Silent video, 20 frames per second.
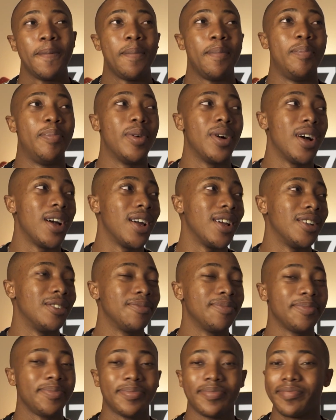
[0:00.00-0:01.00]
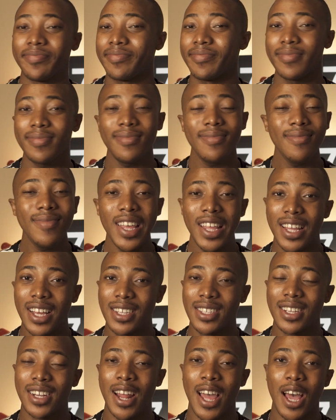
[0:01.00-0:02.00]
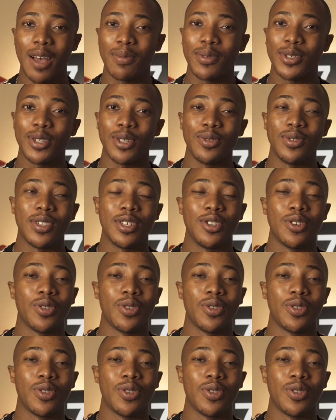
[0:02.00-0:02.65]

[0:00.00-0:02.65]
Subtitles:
but that's an absolutely